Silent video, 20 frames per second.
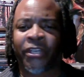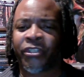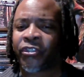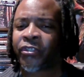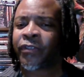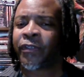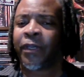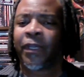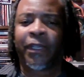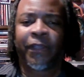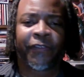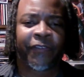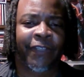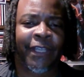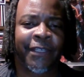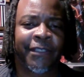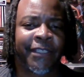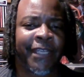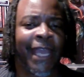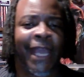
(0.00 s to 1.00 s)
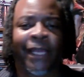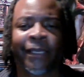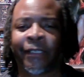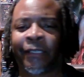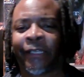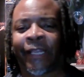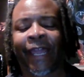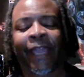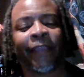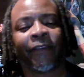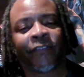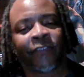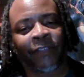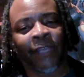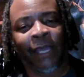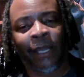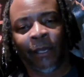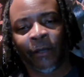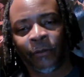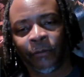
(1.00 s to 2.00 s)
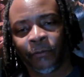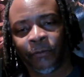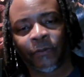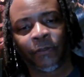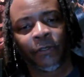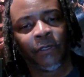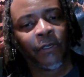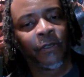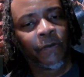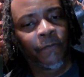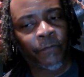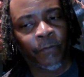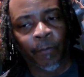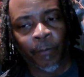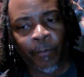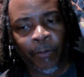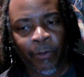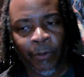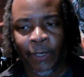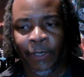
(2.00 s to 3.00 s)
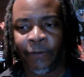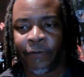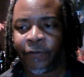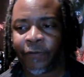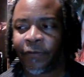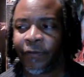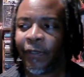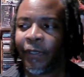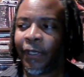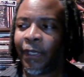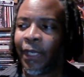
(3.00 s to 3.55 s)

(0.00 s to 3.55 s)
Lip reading: / Santana like sounds from Prince.